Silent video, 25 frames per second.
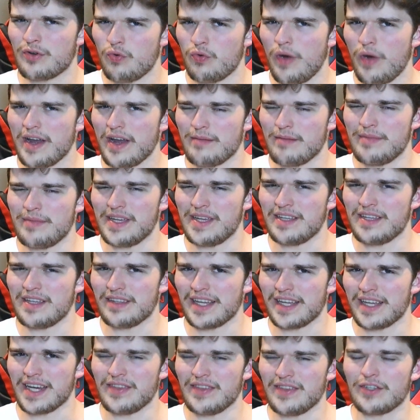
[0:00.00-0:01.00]
a bit, like
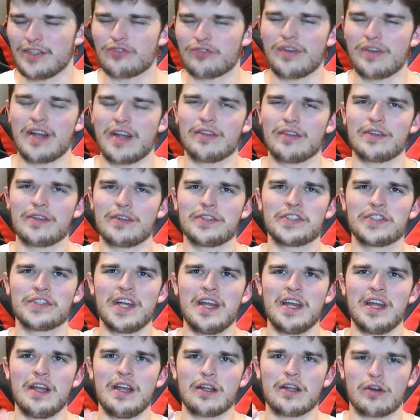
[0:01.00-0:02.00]
in the trailers,
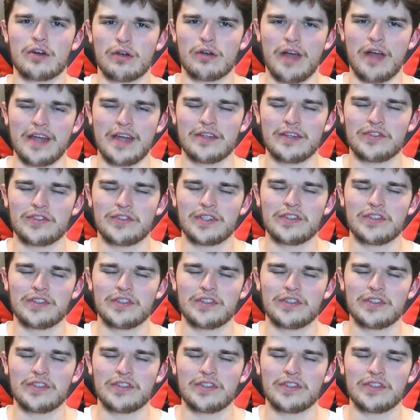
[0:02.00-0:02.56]
Colonel Henderson is the